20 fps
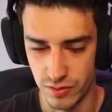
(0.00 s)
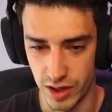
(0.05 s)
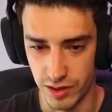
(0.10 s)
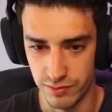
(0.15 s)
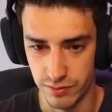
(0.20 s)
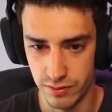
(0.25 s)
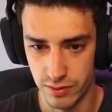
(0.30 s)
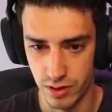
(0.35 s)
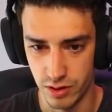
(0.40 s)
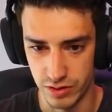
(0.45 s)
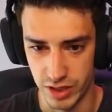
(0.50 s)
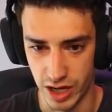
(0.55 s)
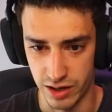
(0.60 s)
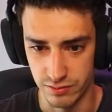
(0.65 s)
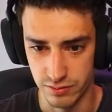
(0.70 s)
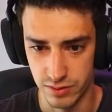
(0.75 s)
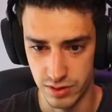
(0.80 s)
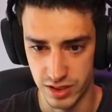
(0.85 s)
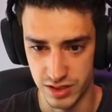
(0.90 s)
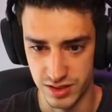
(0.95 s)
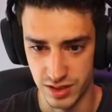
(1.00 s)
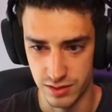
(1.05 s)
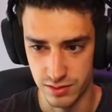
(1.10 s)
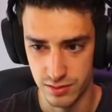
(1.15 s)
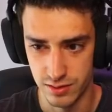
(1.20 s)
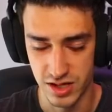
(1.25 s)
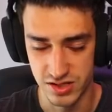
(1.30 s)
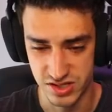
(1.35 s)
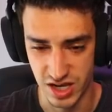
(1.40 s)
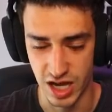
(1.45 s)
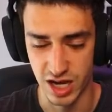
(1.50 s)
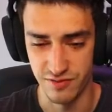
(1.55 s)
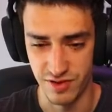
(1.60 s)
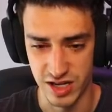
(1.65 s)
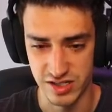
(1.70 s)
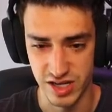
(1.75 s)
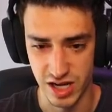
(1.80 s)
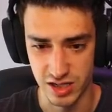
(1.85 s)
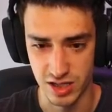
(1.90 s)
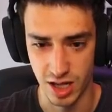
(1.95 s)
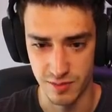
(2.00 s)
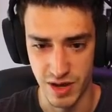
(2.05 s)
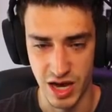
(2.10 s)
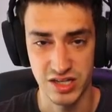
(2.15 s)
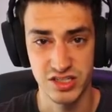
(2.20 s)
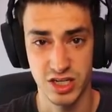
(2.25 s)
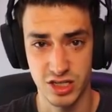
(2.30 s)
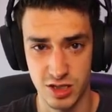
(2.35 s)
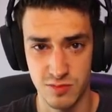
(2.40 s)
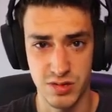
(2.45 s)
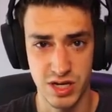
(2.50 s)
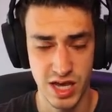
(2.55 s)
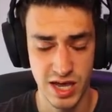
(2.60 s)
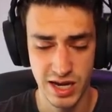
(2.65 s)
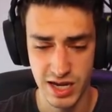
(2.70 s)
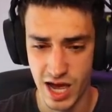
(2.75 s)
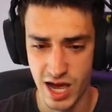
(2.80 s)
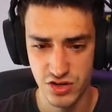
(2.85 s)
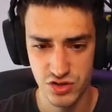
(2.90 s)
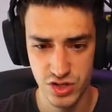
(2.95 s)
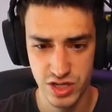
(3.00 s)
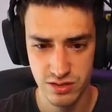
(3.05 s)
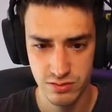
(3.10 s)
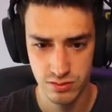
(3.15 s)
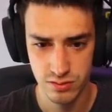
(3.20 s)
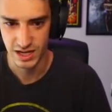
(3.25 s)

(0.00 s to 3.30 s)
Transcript: Well, okay. It's kind of anticlimactic in the beginning, actually.